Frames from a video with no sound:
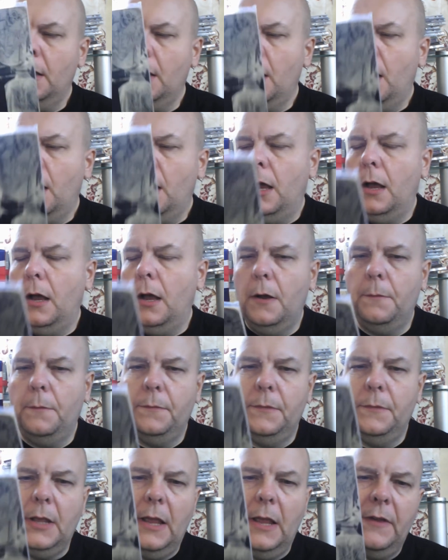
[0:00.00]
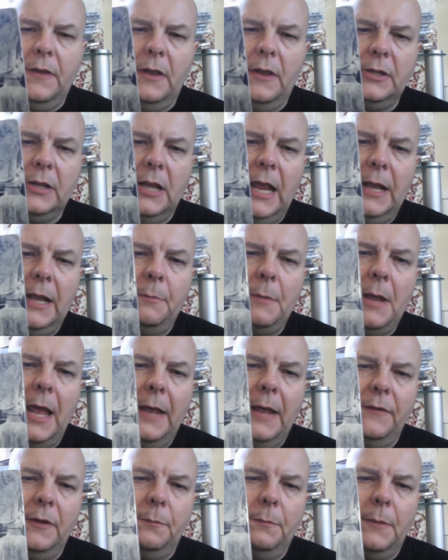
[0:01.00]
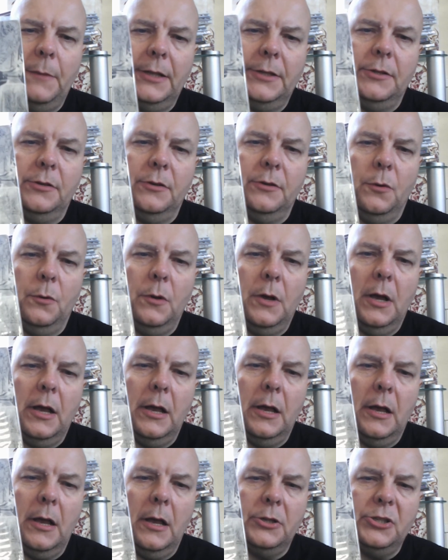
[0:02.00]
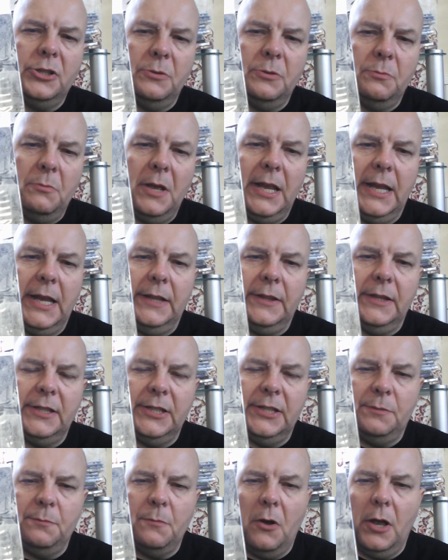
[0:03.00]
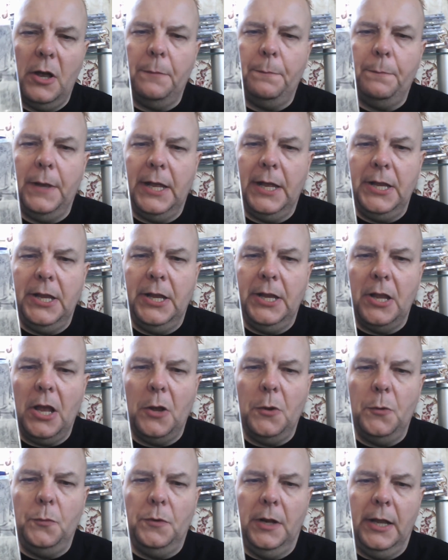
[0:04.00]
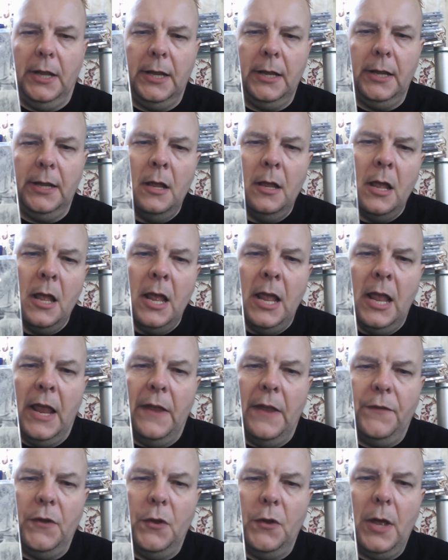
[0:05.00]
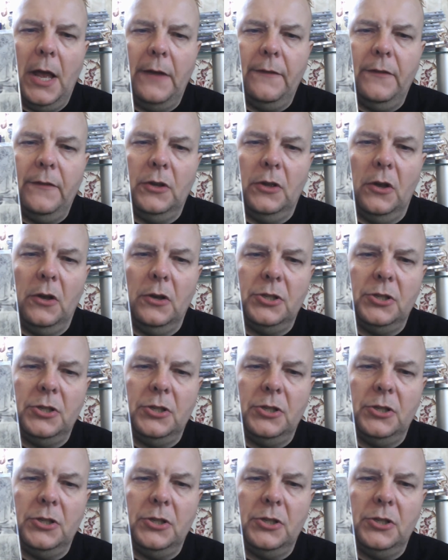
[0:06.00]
If it's in heavy metal, to me, this is my opinion only, if you haven't got a